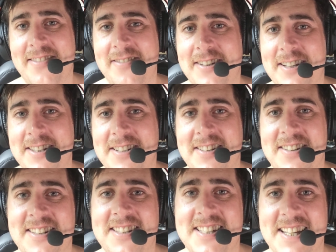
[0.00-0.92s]

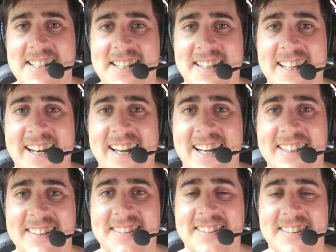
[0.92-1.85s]
sussing that out.
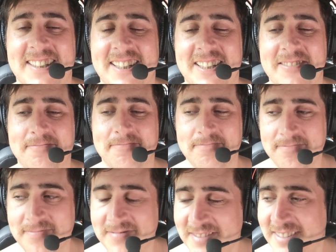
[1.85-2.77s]

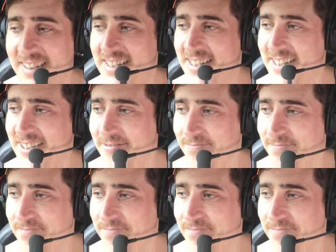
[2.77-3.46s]
That's good.